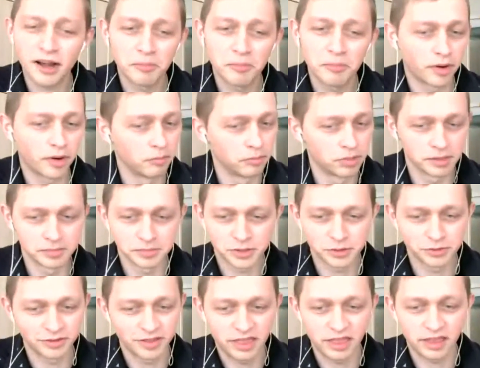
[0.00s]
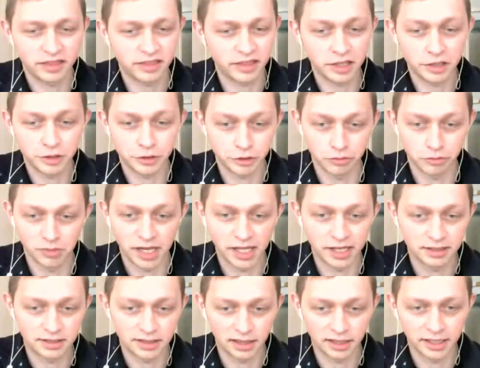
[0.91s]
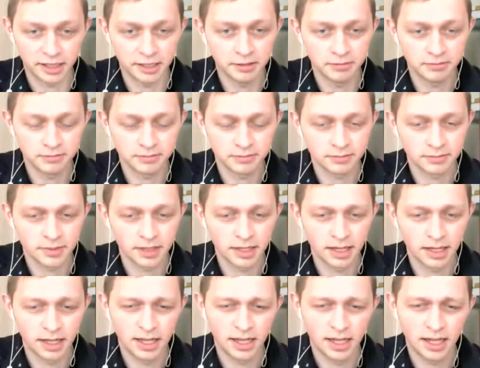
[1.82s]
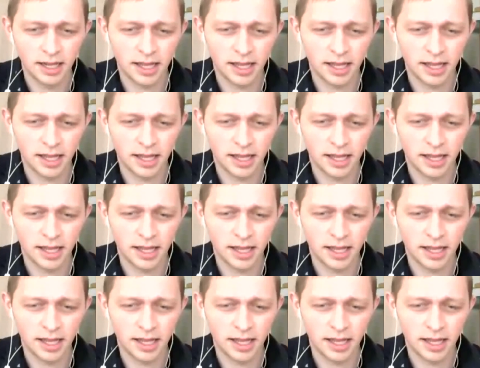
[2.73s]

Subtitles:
there was a lot of problems with Ethereum lately.